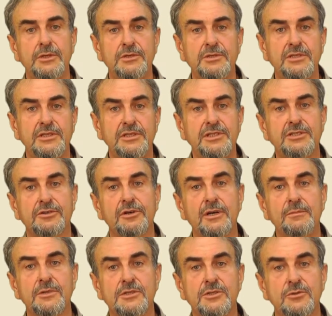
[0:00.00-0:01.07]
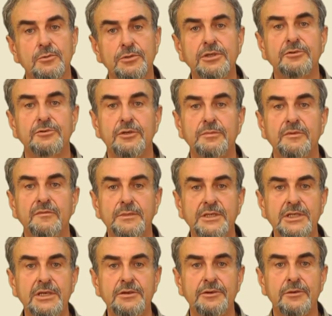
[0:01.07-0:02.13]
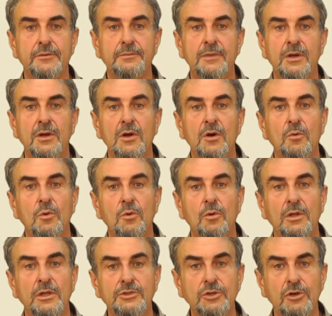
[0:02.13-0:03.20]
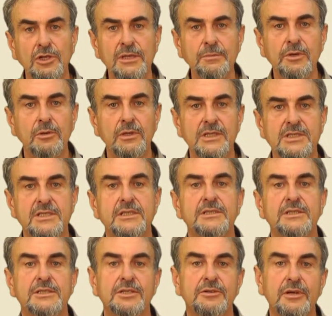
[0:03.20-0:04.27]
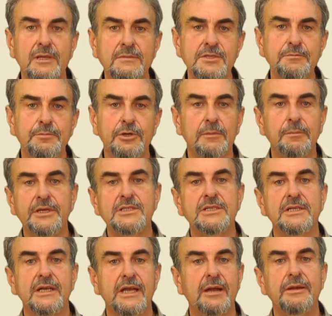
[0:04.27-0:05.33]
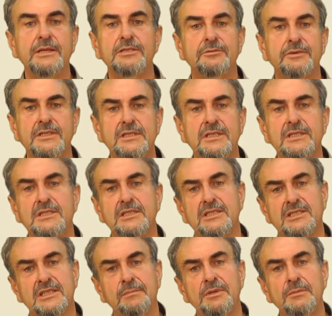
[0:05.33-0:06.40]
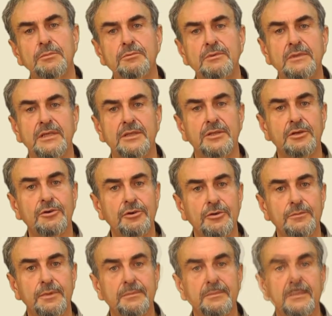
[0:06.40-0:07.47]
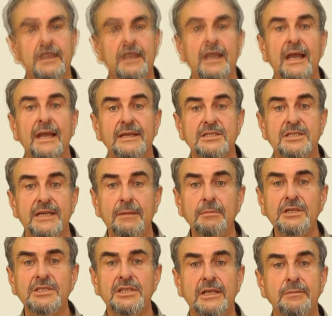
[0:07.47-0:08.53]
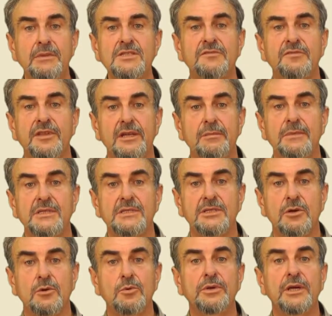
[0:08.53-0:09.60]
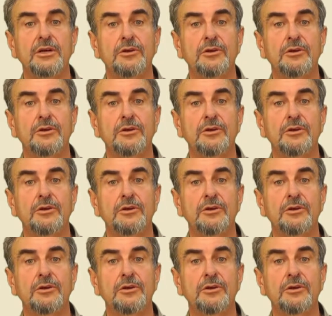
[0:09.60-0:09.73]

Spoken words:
used to describe the sorted group of material, while the document or list that describes the properties and characteristics acceptable in the group, and established limits for them is called a